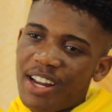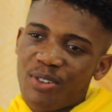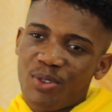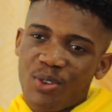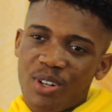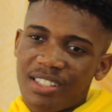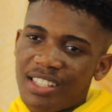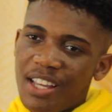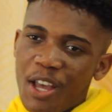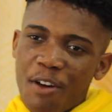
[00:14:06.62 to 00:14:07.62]
grind
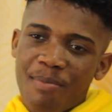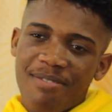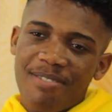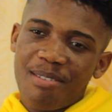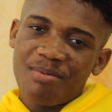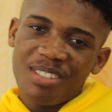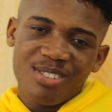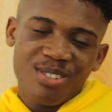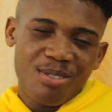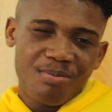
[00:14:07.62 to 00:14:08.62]
because my
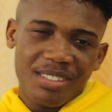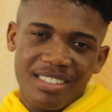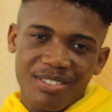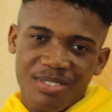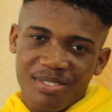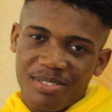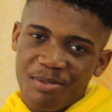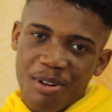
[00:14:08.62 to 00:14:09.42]
family is not me.